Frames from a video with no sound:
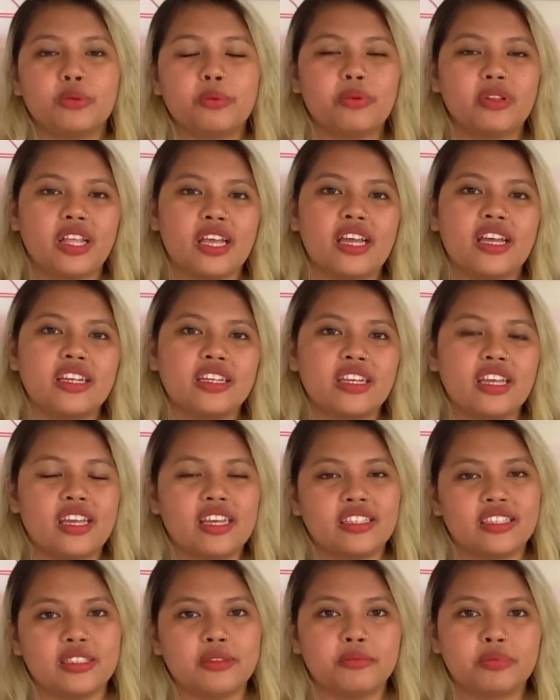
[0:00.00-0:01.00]
plan
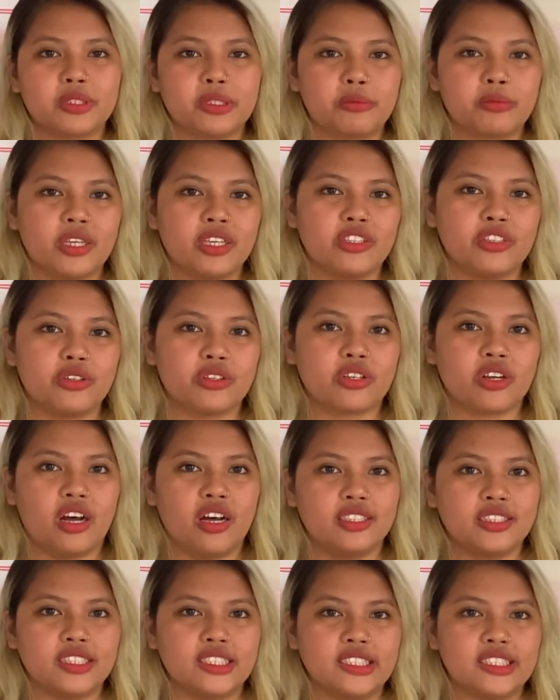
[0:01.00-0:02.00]
and implement your
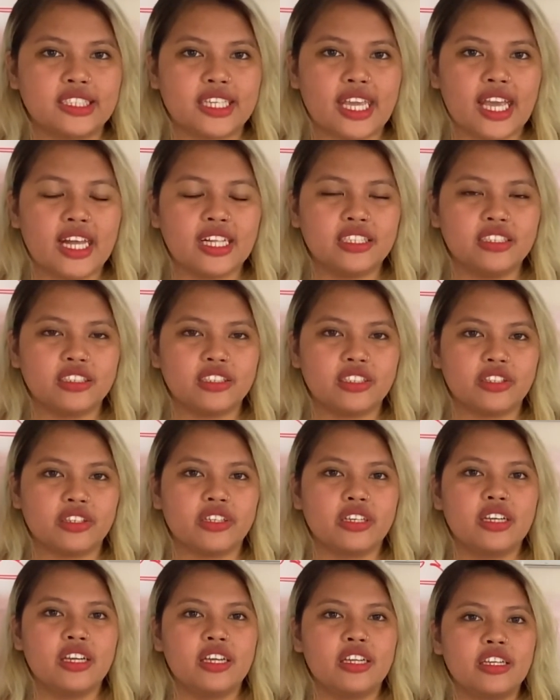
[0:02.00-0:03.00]
content calendar.
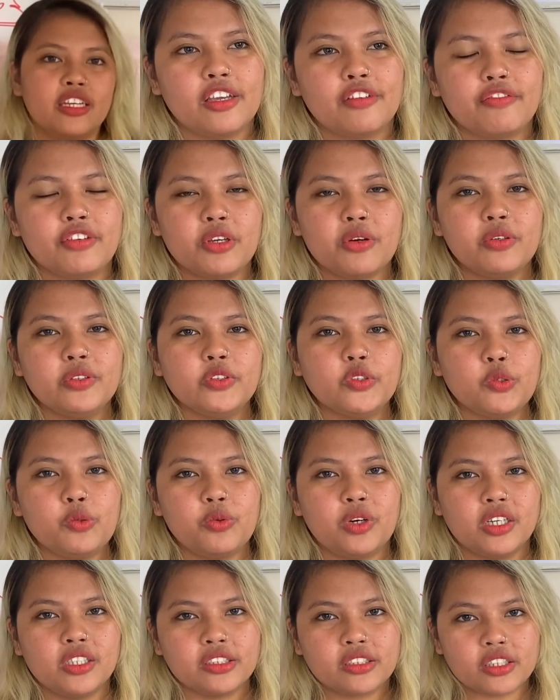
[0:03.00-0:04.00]
If you also
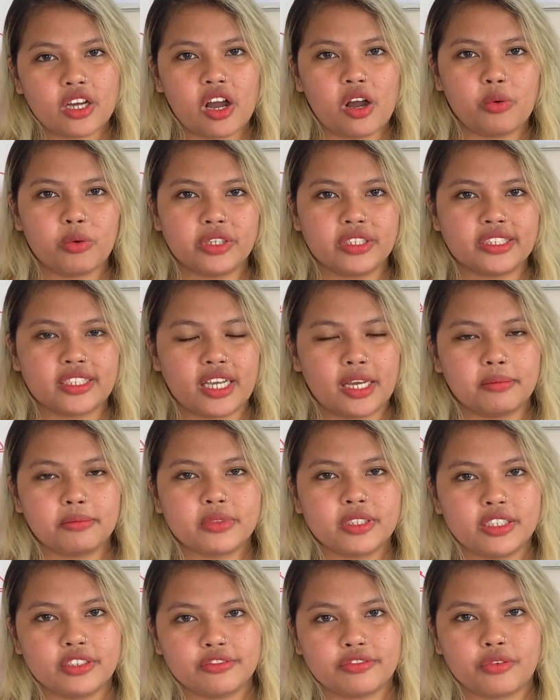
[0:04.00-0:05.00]
want our
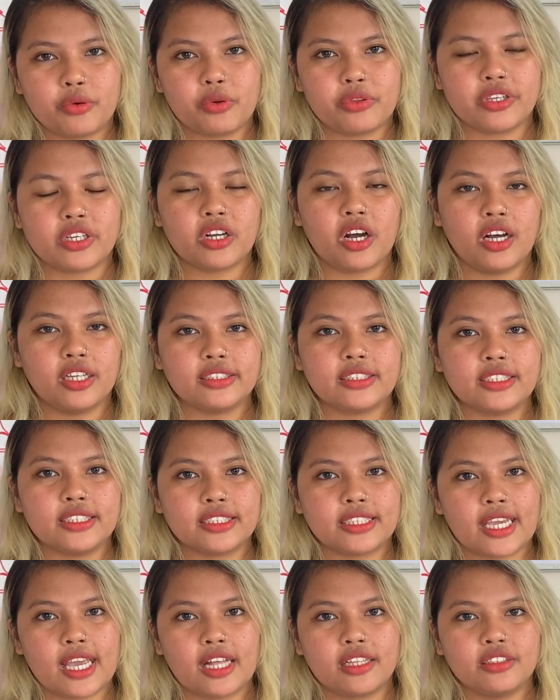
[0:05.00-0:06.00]
template for the
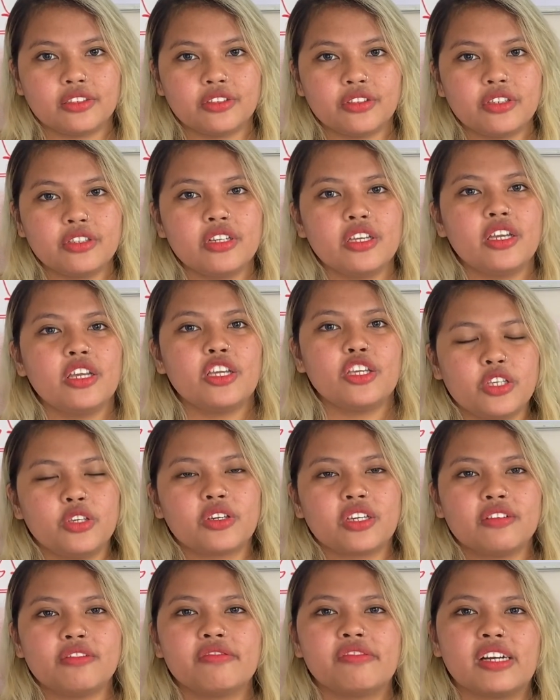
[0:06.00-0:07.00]
content calendar, you
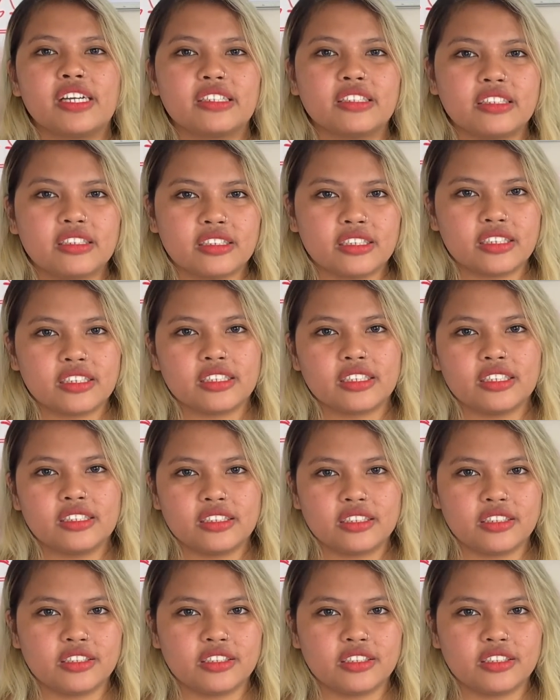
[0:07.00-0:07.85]
can find the link in the